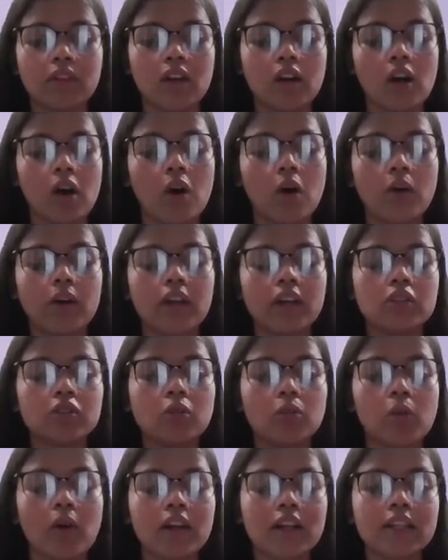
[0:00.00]
Okay, so
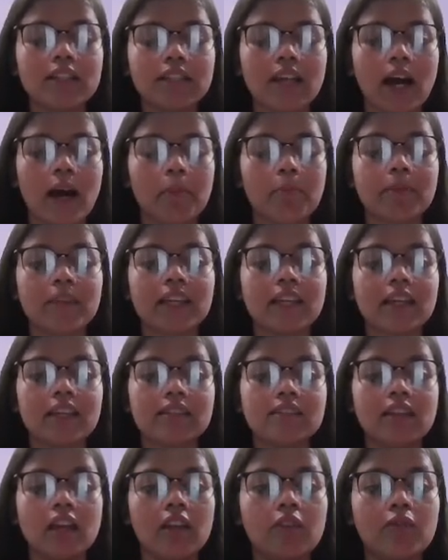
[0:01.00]
what is happening
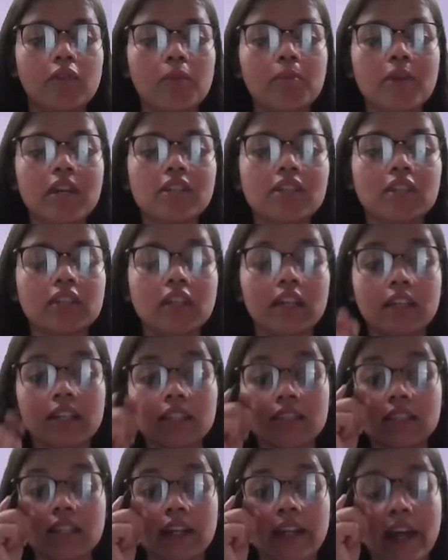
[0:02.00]
is the information, it
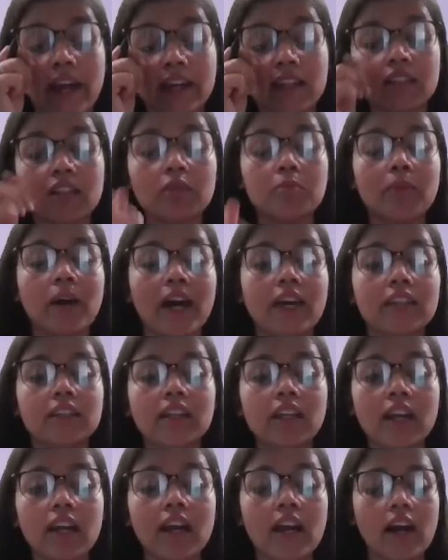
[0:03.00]
is detected by
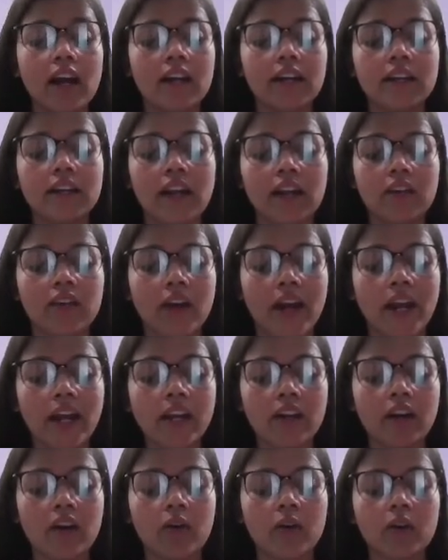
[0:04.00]
the dendrite,
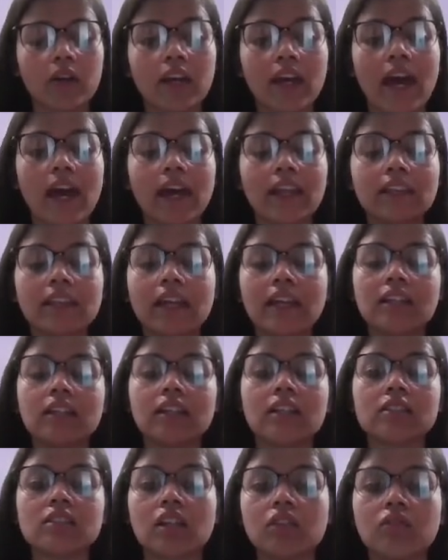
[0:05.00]
okay, and then it
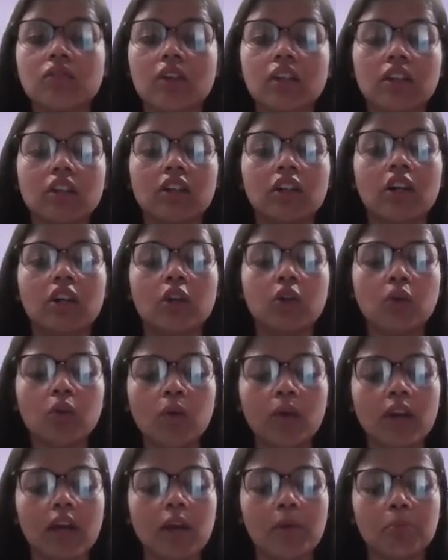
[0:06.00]
is converted into
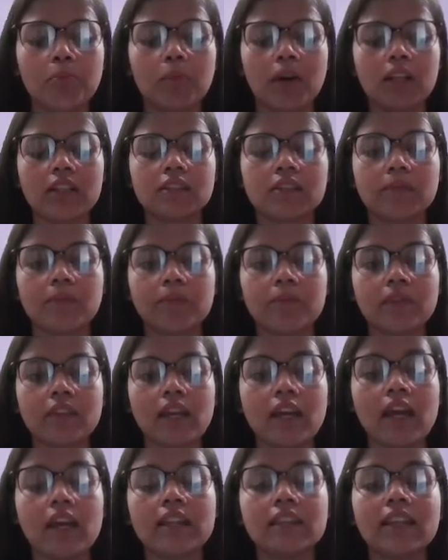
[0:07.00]
impulse.
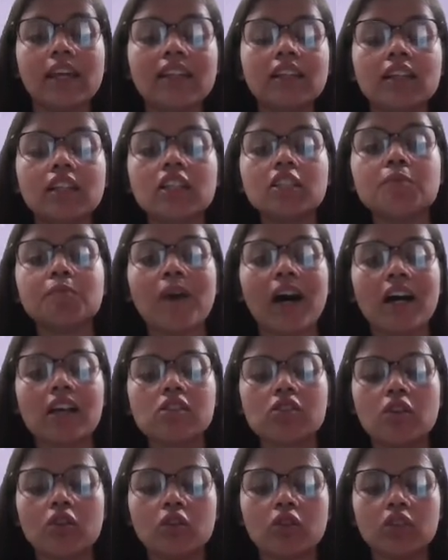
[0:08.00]
Then it is passed
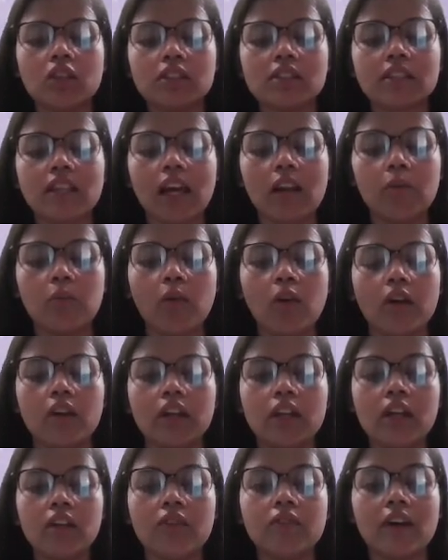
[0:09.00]
on to the cell
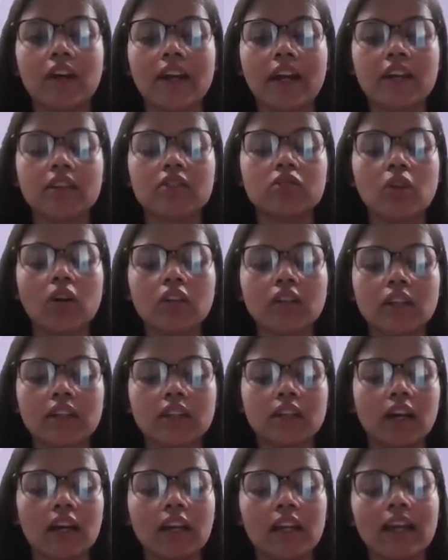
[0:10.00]
body, where axon, it
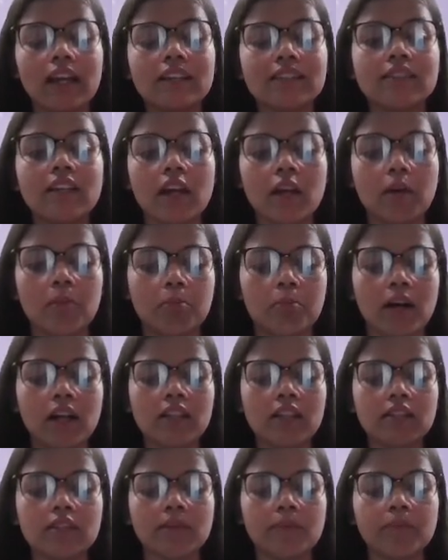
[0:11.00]
collects the impulse,